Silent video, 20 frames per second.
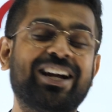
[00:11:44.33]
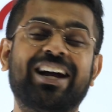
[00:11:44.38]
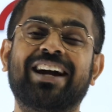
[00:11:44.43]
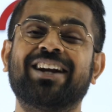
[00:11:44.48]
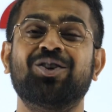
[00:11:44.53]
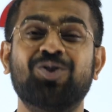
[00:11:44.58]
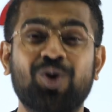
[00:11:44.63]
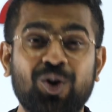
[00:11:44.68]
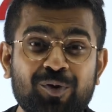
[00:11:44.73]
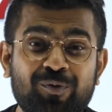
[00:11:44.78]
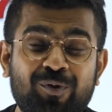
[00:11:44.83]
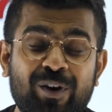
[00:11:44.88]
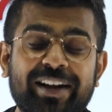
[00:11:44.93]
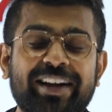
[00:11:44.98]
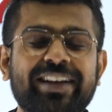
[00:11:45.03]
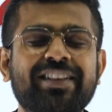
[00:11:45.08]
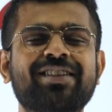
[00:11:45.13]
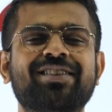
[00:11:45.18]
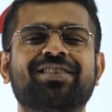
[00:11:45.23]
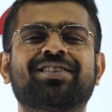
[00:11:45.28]
And don't
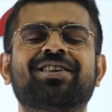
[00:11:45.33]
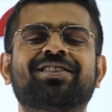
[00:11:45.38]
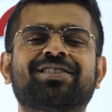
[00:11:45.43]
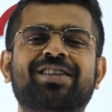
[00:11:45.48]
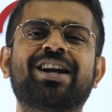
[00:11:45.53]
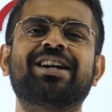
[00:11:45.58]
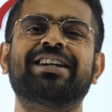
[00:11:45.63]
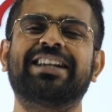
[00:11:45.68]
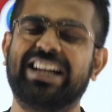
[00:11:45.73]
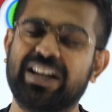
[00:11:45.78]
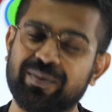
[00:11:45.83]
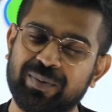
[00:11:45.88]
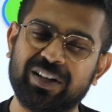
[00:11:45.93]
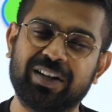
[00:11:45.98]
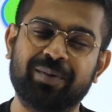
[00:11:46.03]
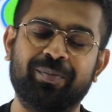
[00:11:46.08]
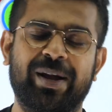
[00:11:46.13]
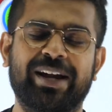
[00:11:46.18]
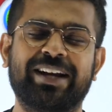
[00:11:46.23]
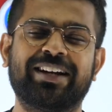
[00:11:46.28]
forget this result, keep it
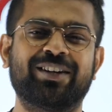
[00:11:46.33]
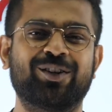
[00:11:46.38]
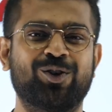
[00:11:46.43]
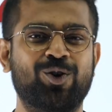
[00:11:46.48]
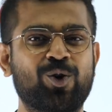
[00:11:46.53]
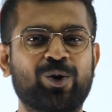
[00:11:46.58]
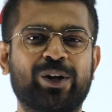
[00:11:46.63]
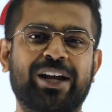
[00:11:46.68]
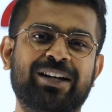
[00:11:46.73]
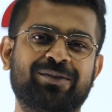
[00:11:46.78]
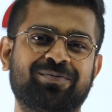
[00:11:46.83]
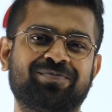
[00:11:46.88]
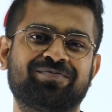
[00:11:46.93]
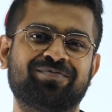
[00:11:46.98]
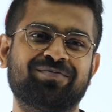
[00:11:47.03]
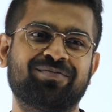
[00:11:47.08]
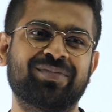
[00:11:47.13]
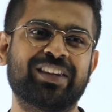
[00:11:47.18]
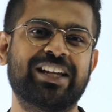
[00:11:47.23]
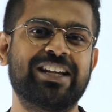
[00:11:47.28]
in mind. Okay,
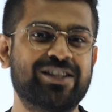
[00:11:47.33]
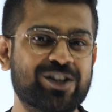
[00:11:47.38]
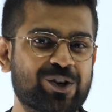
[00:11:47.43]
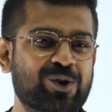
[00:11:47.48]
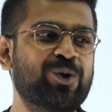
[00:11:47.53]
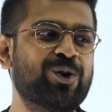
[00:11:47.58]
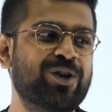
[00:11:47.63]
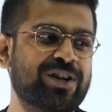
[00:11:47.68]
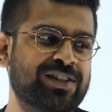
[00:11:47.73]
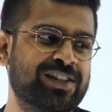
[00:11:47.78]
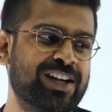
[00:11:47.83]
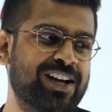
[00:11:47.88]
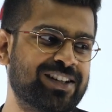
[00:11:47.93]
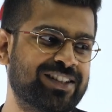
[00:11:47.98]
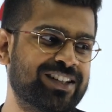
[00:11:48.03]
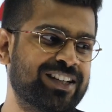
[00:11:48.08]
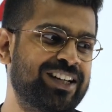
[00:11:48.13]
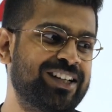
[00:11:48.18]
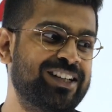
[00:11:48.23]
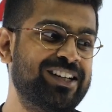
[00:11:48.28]
it's a good result.